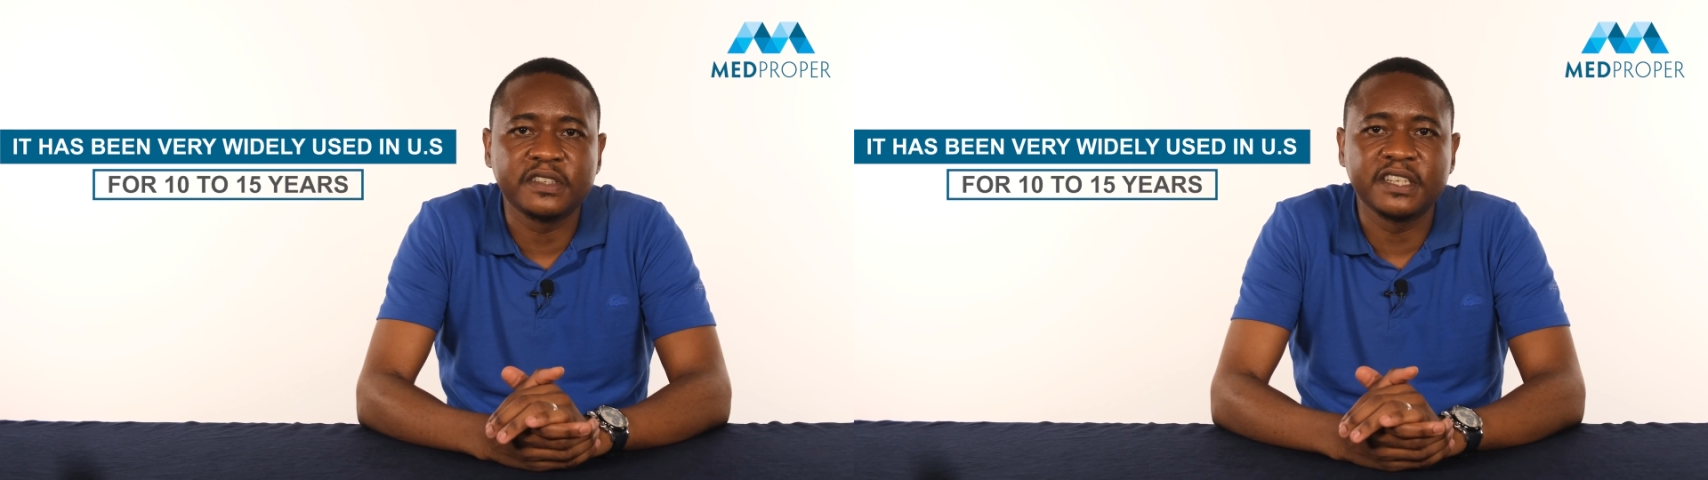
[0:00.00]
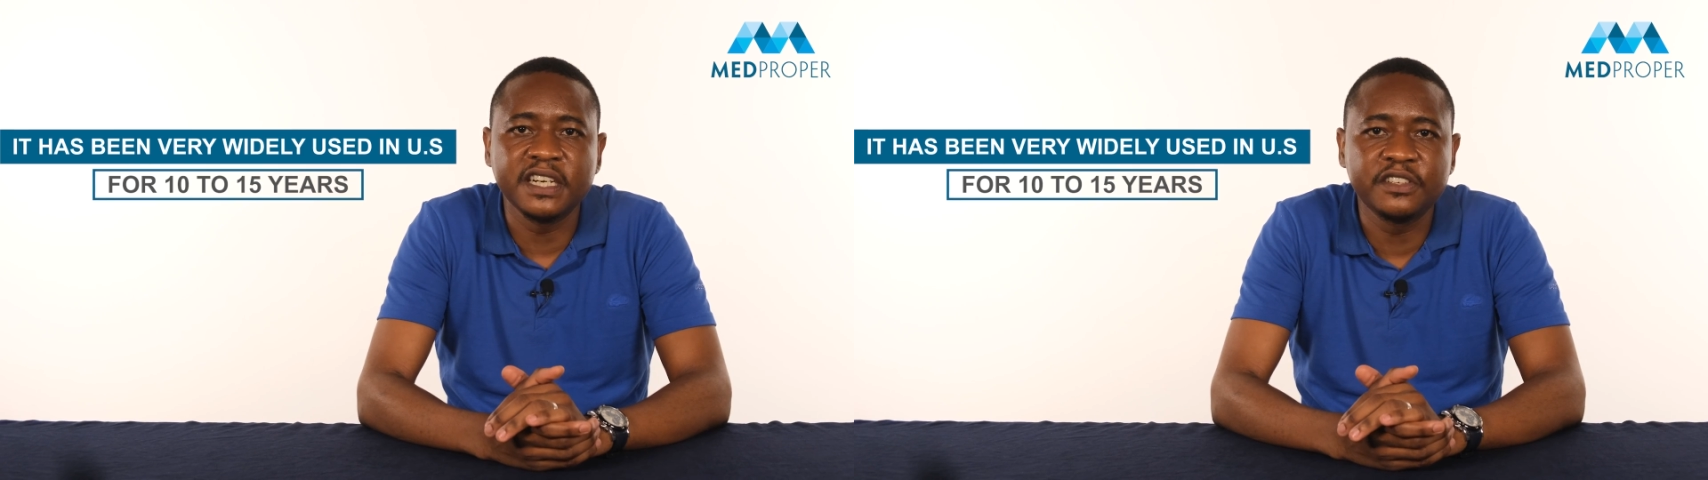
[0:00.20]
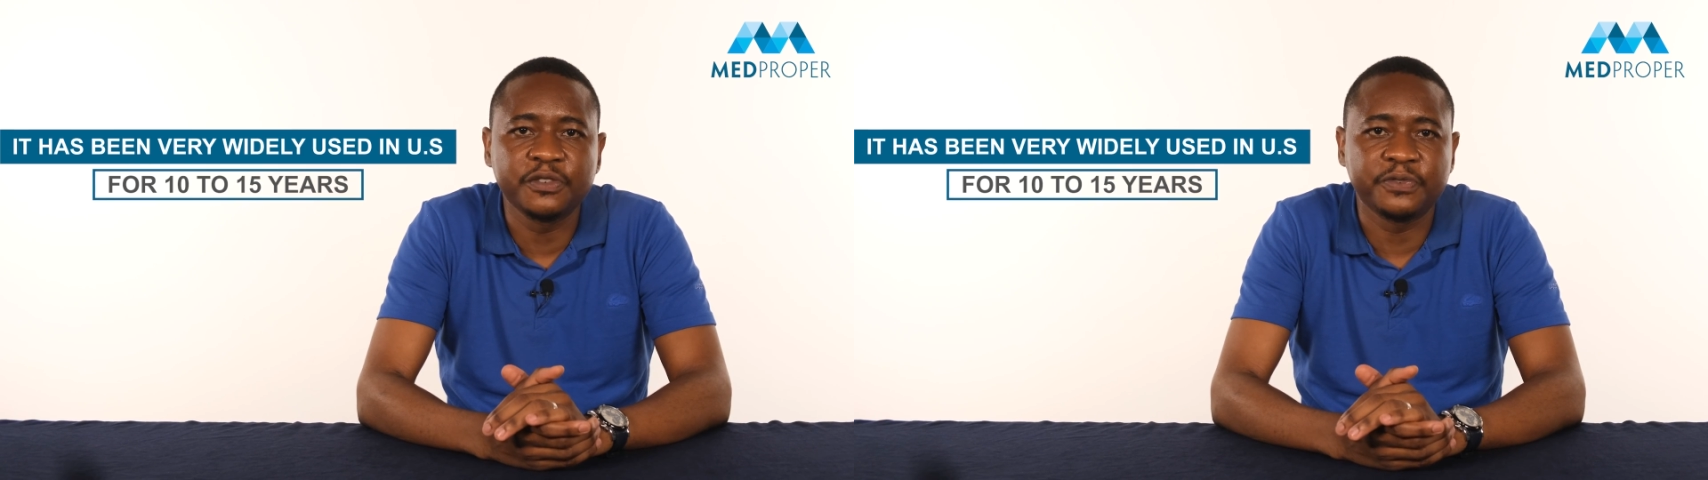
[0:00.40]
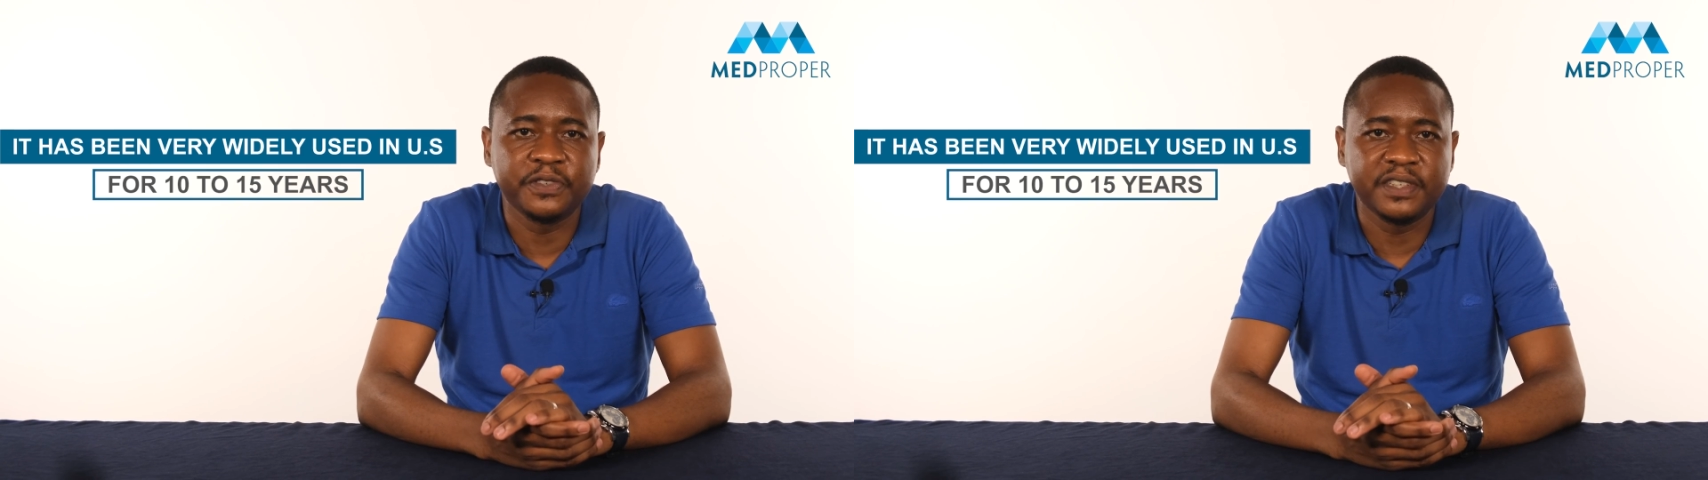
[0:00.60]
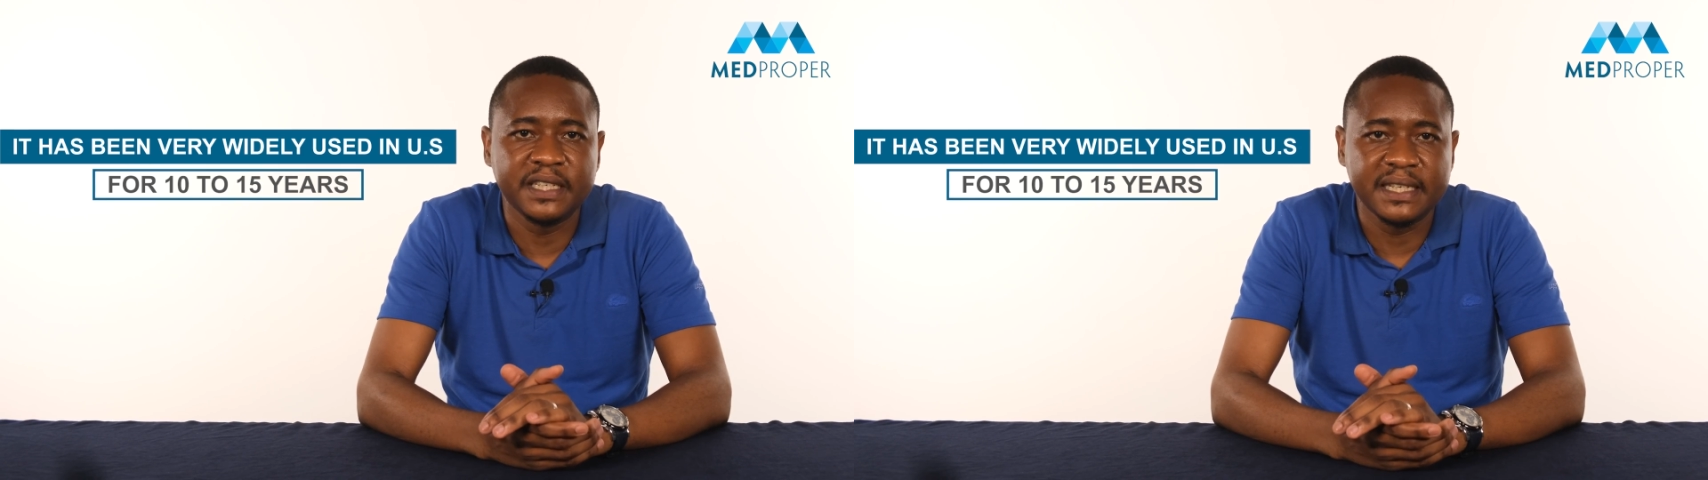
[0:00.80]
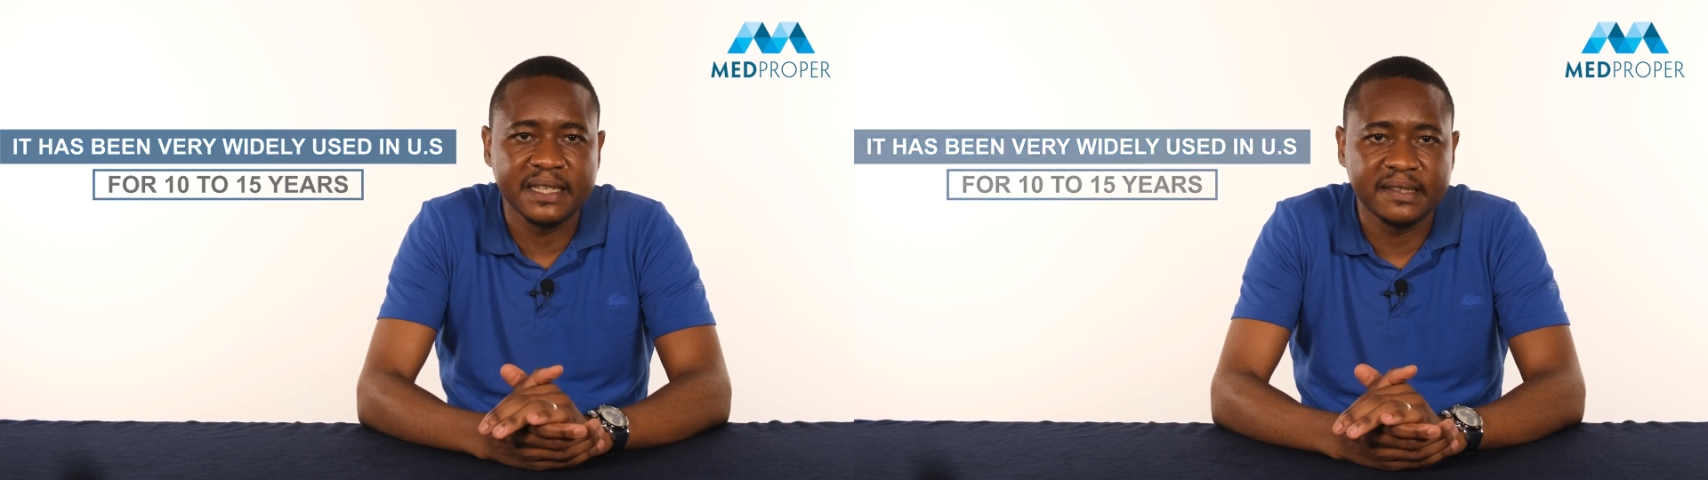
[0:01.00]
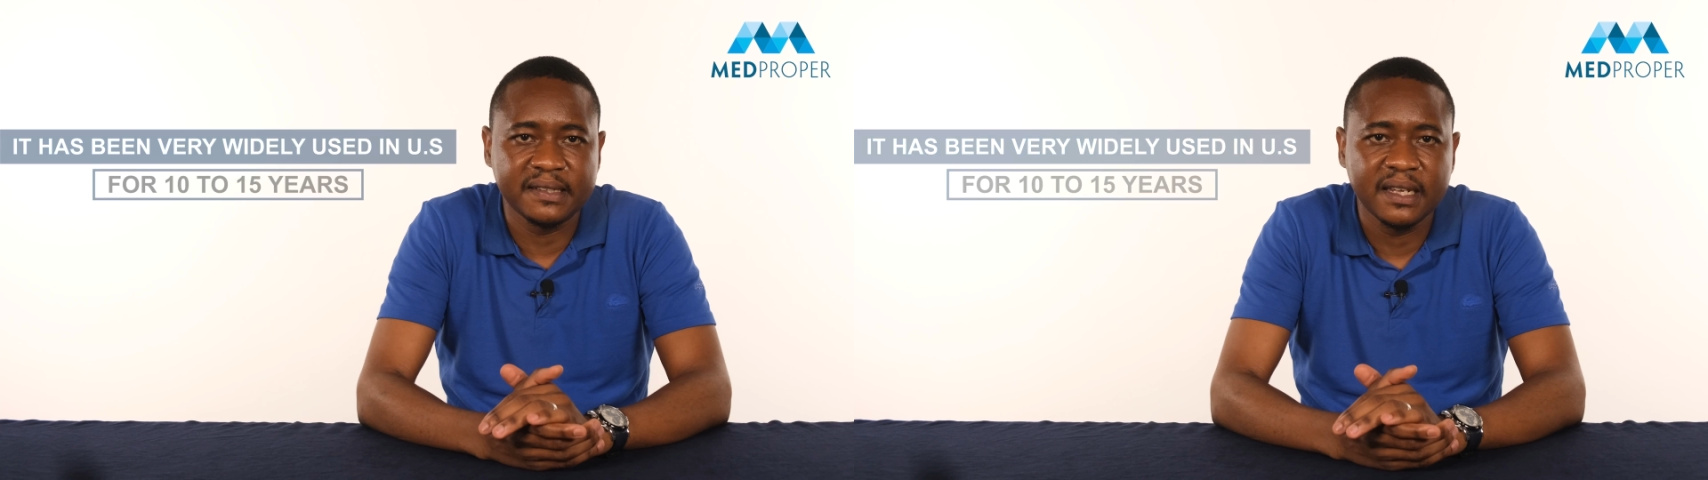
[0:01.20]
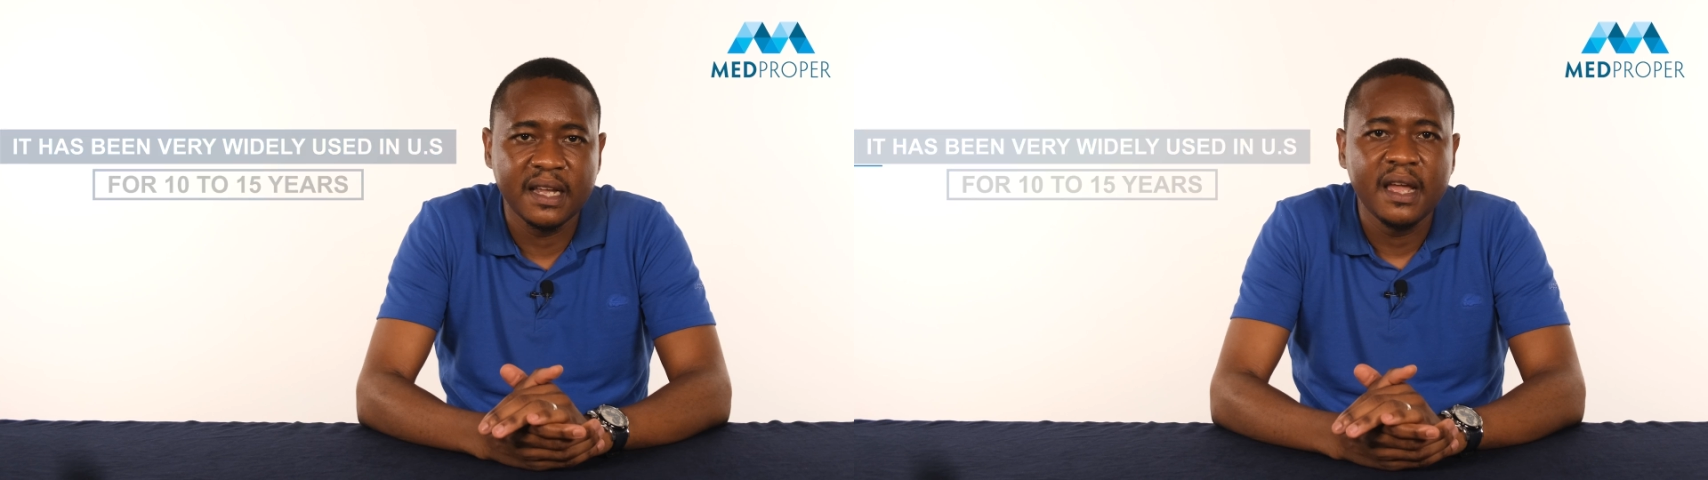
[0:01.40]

10 to 15 years.